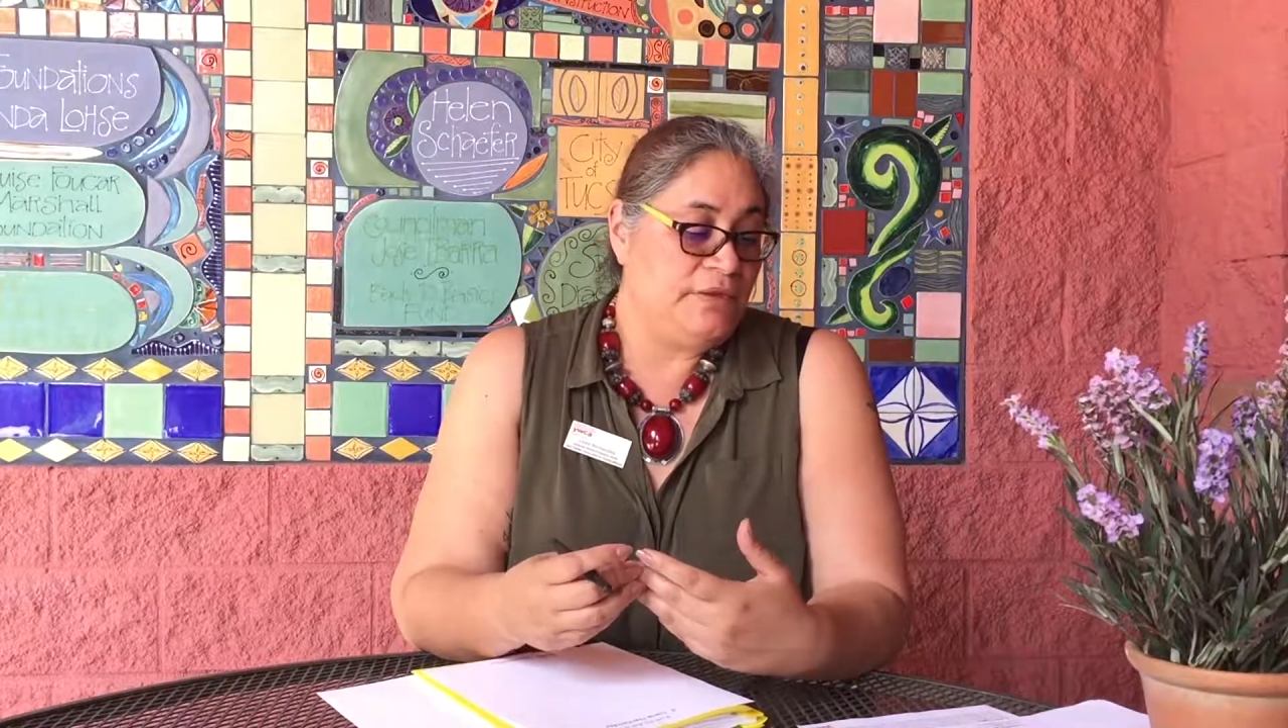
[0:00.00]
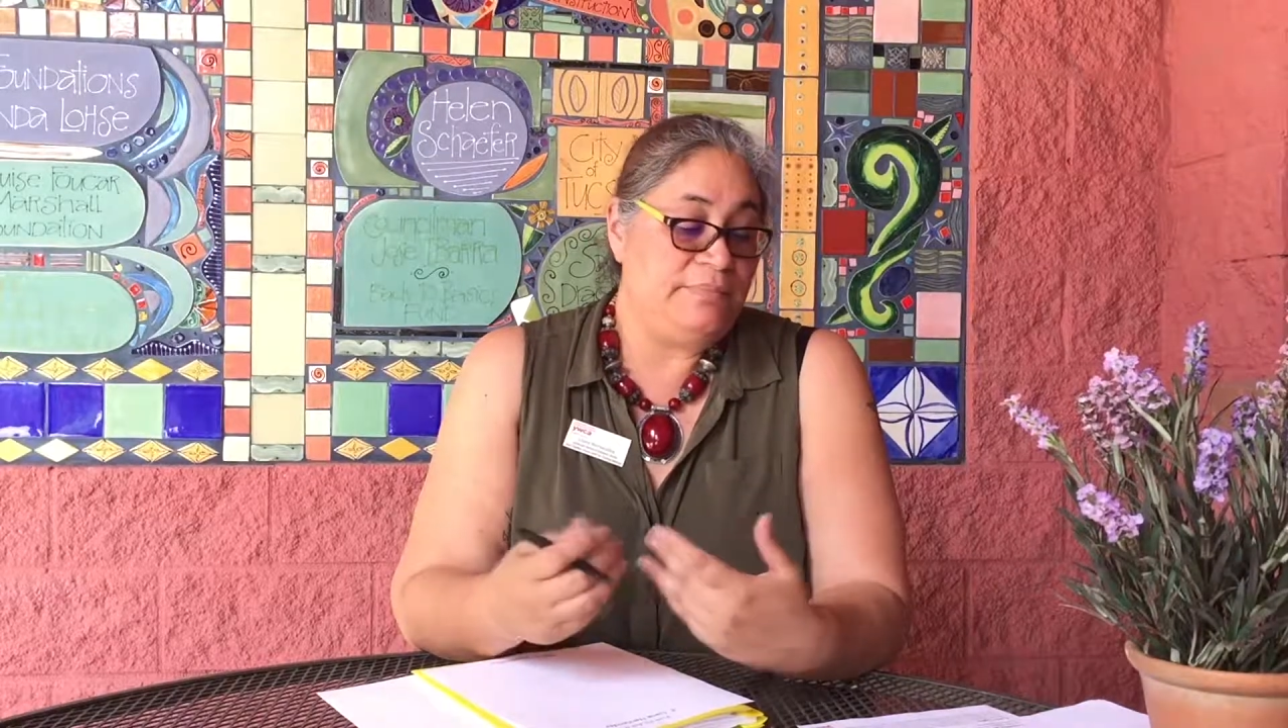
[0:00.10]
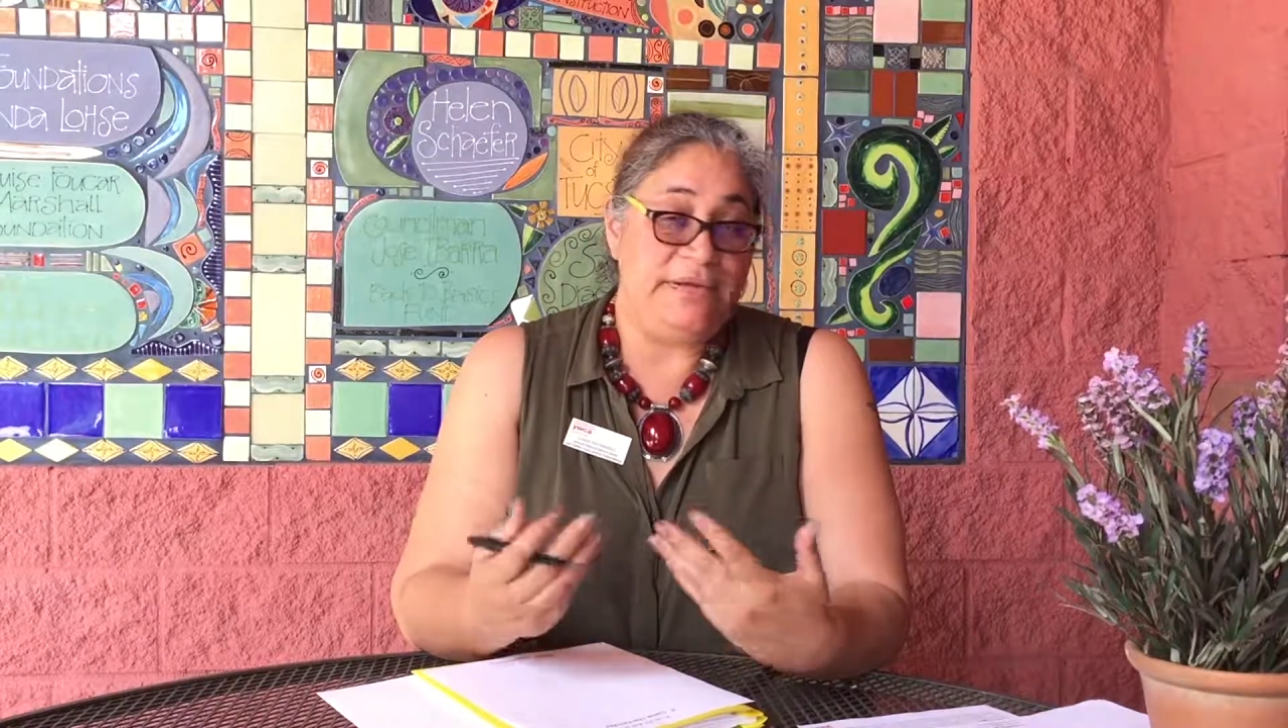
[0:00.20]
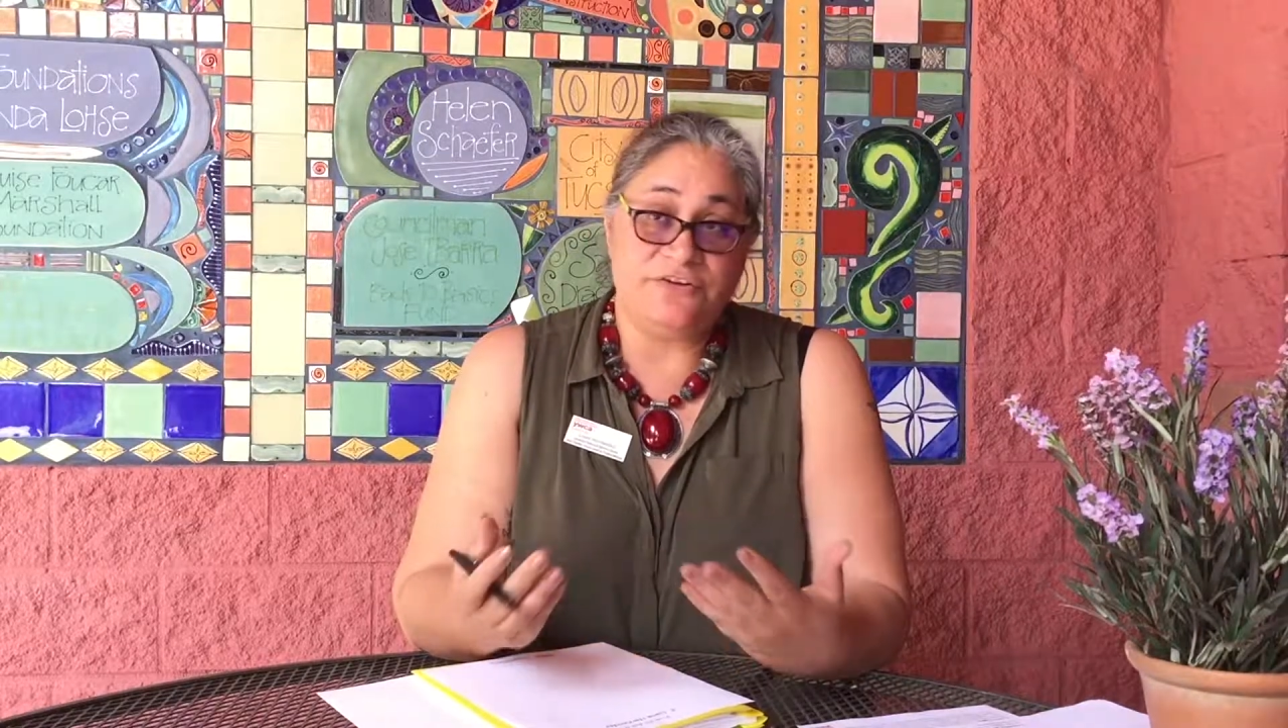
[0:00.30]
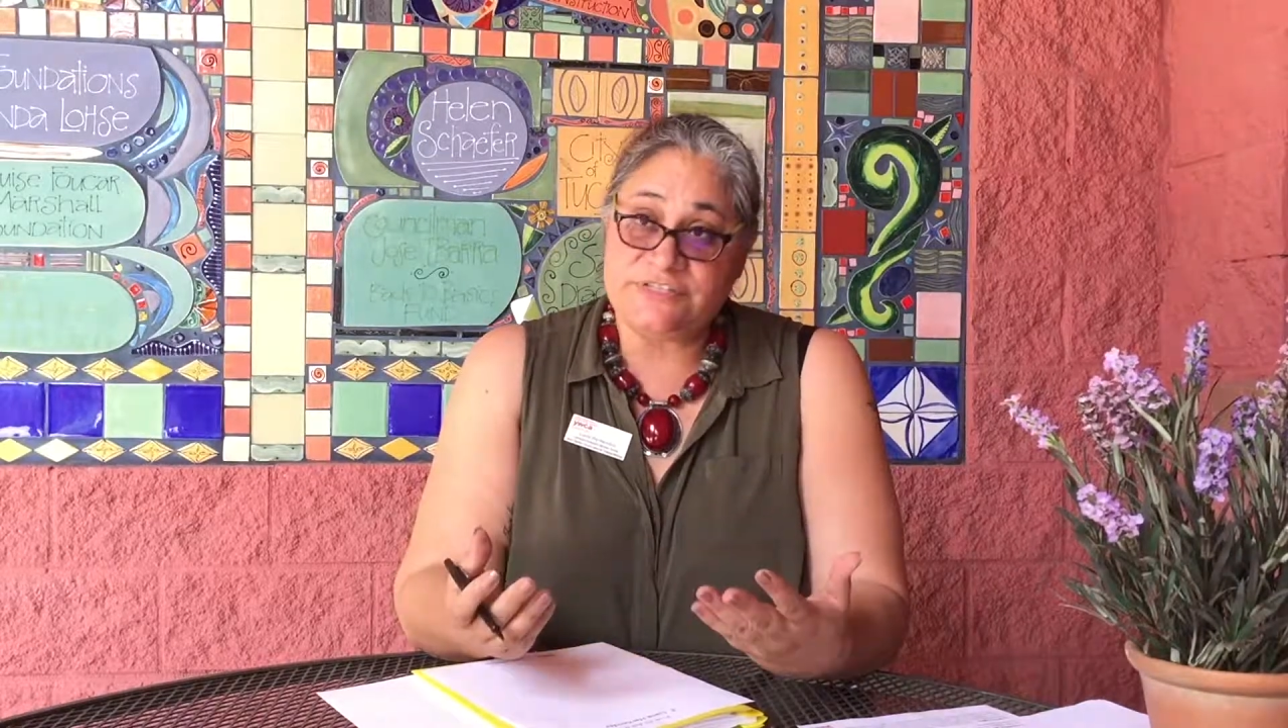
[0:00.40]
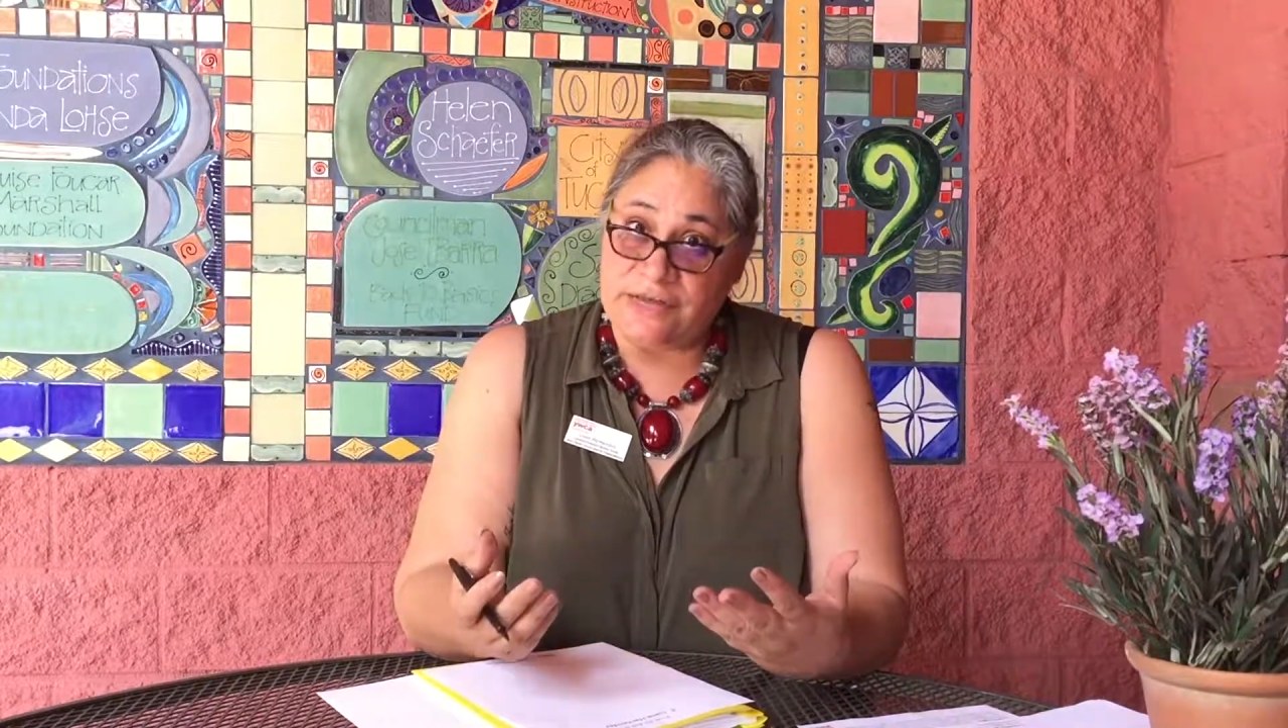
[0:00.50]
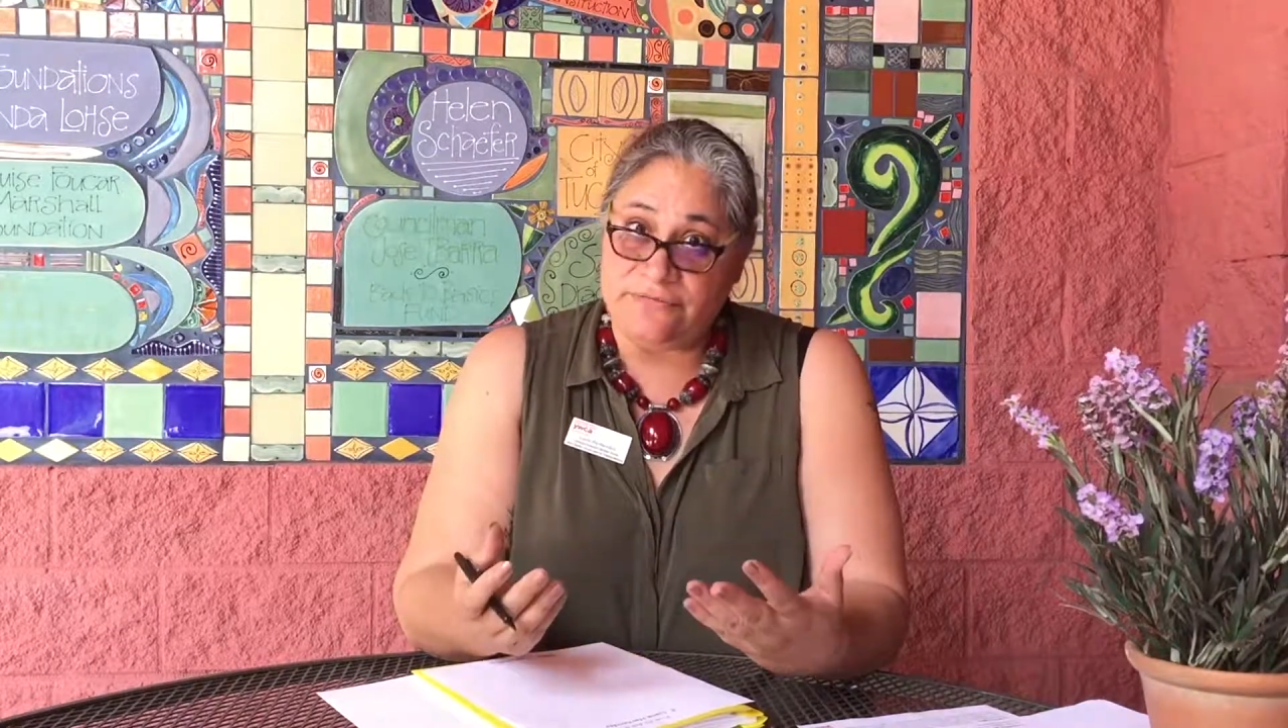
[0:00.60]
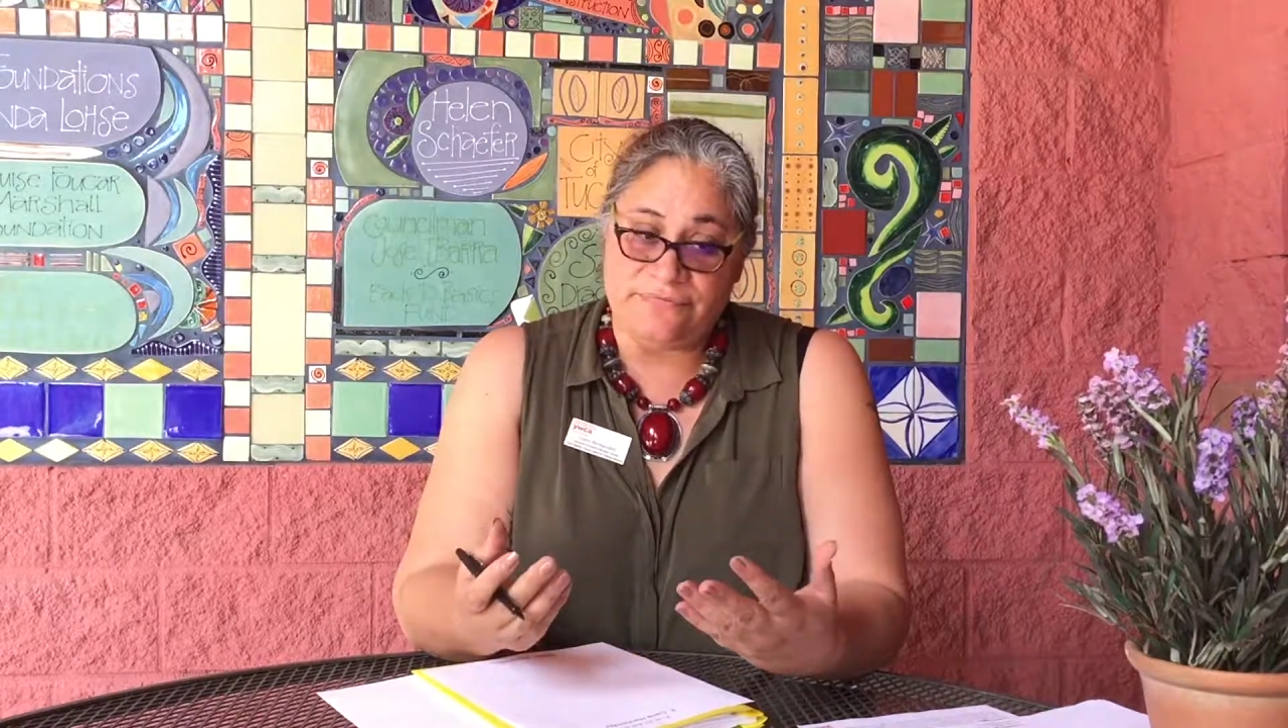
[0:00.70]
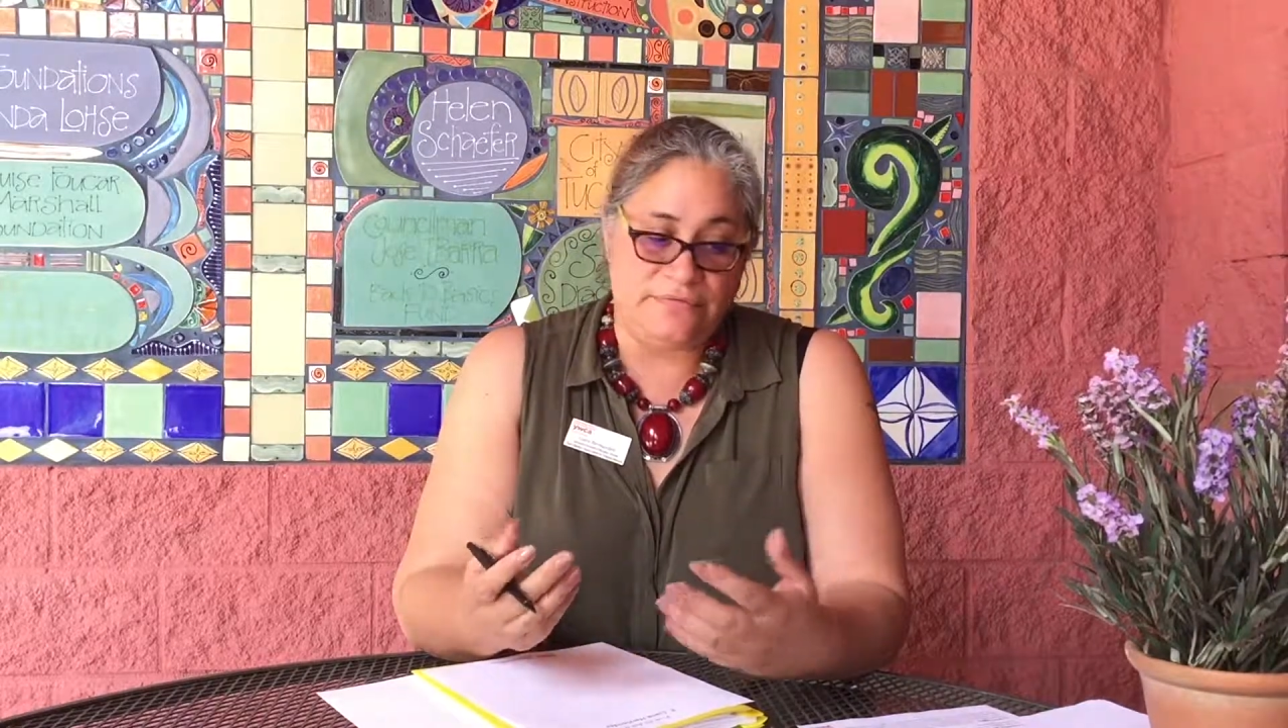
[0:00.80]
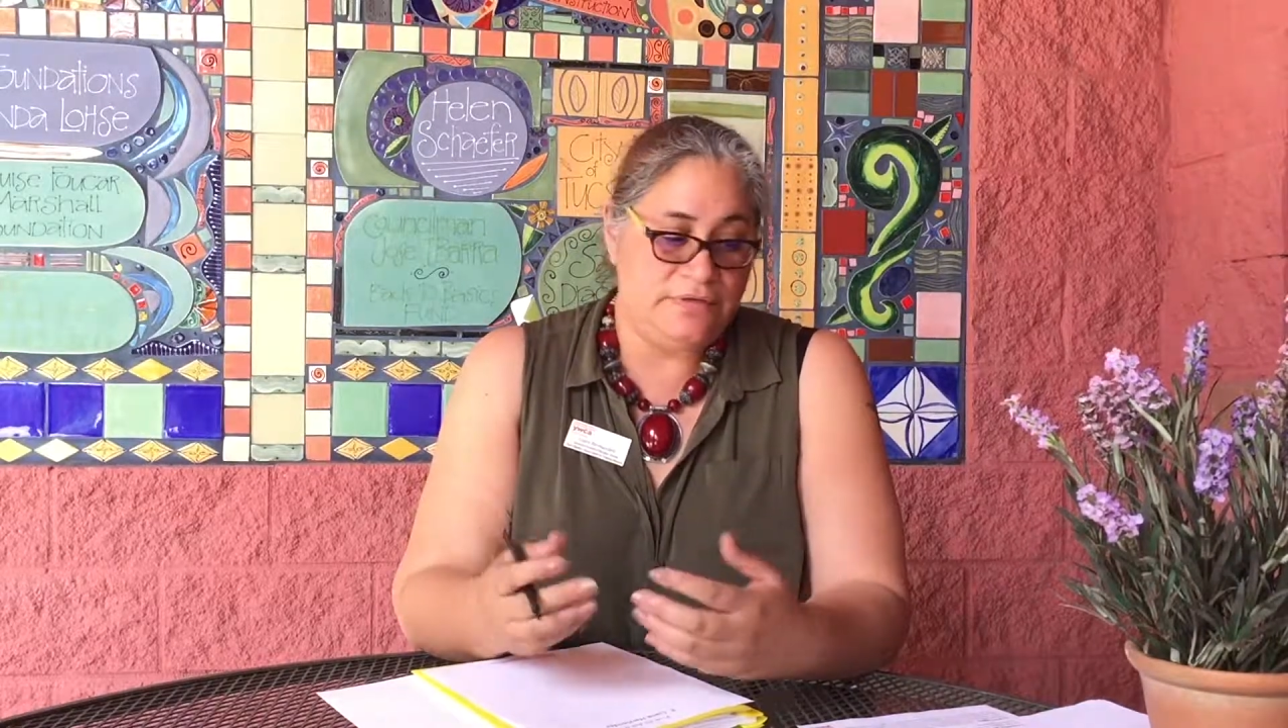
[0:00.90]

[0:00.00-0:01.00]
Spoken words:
be yourself.